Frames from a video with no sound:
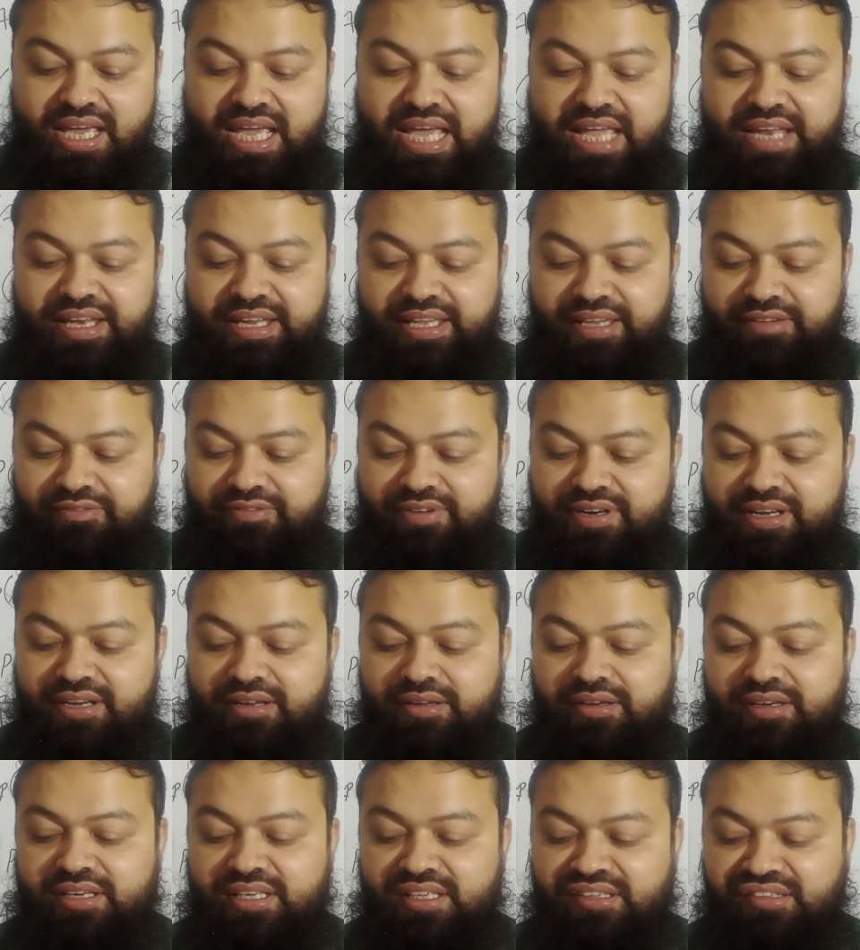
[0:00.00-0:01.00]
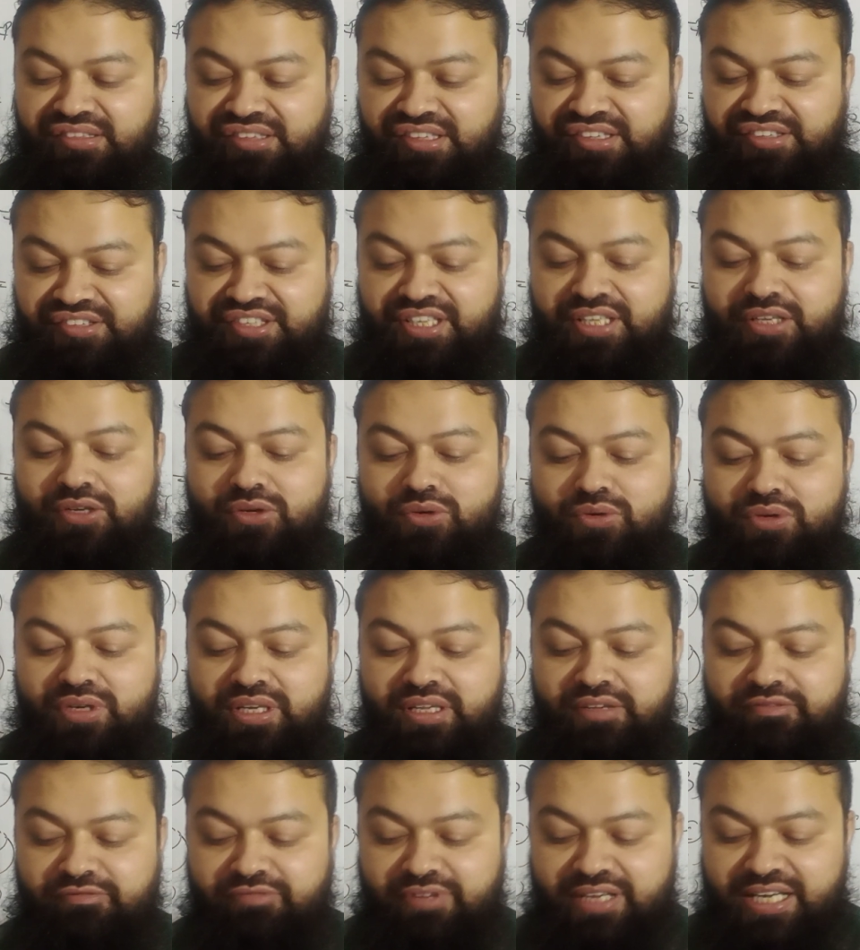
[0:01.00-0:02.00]
An event consisting
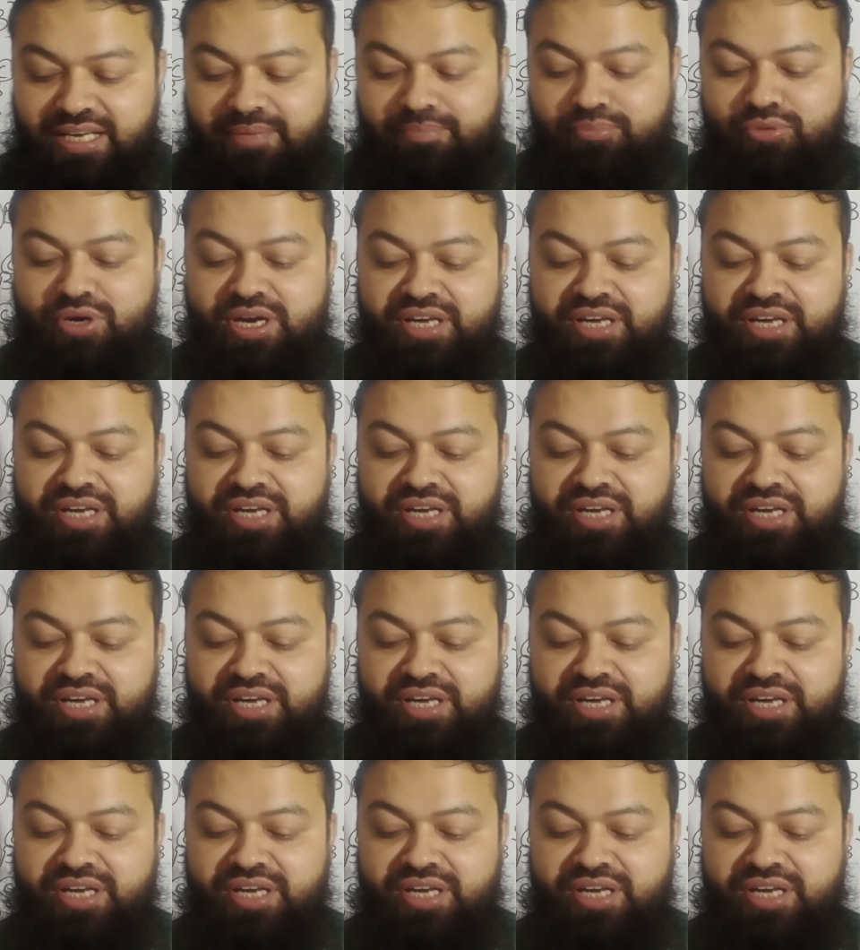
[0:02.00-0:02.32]
only one